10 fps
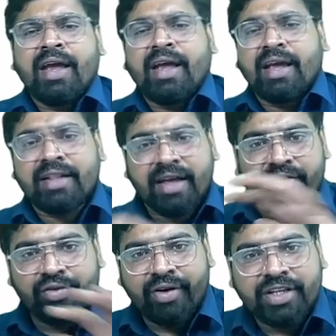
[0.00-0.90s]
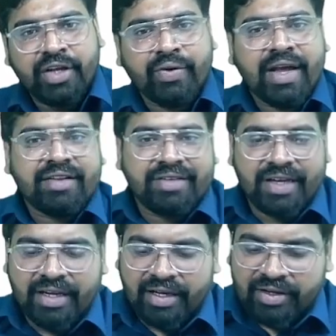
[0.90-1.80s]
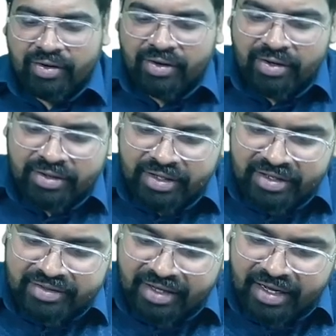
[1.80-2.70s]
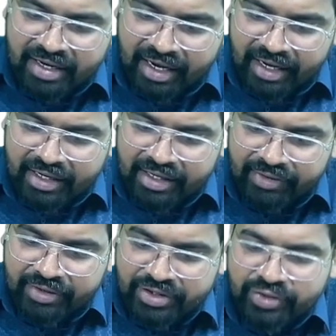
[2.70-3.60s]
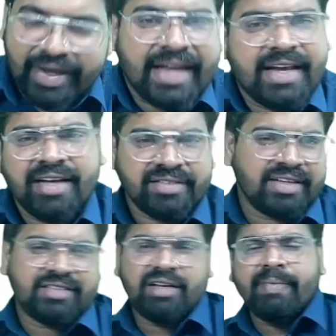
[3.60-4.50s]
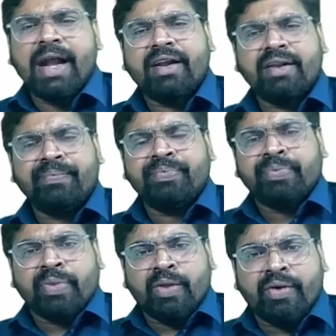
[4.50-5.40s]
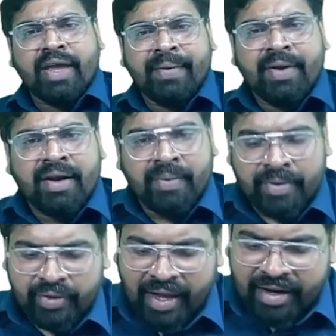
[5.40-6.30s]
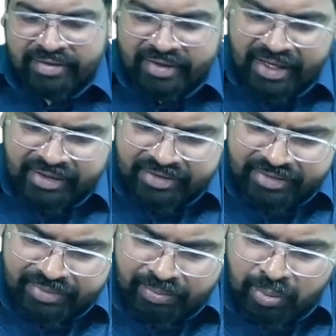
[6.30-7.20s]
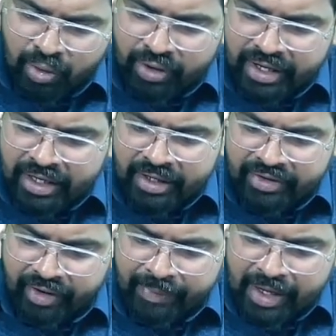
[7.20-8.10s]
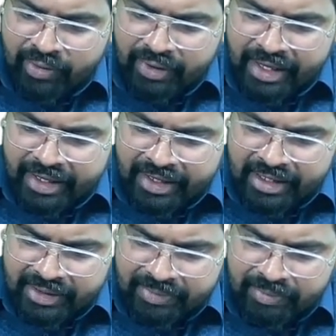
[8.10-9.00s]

In the histology, you can see all these are connective tissue areas, doesn't matter. Okay, you can see this bony trabeculae here.